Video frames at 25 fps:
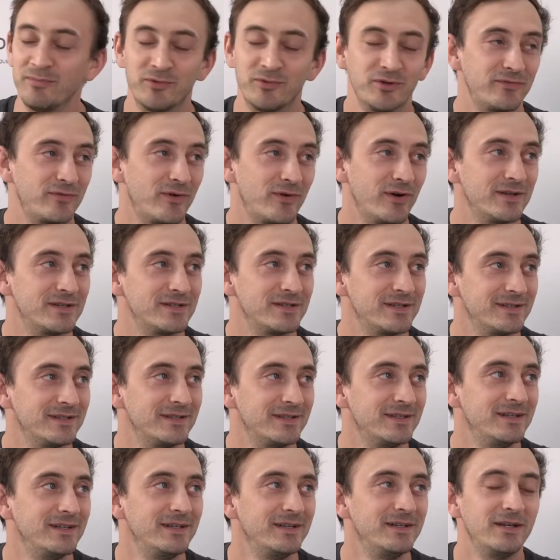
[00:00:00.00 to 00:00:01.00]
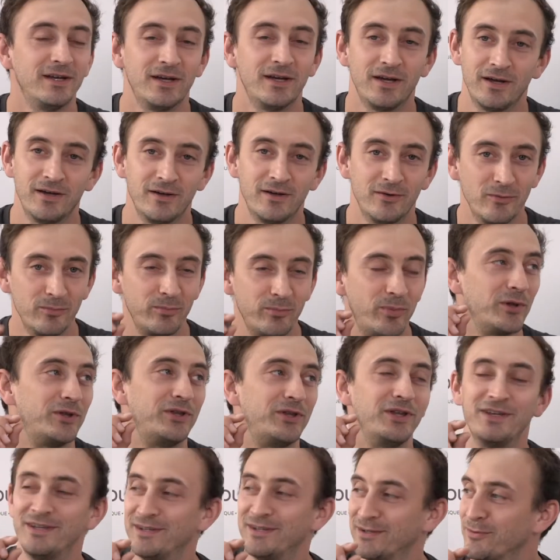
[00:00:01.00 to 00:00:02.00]
to France. Speak some French and let me uh, talk petit,
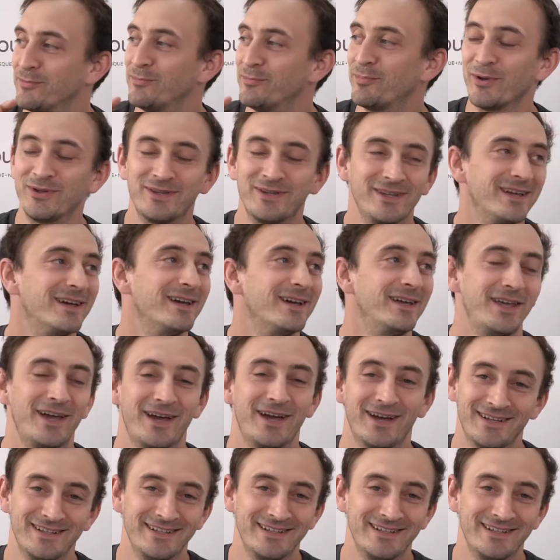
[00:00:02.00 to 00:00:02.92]
English. Petit, yeah.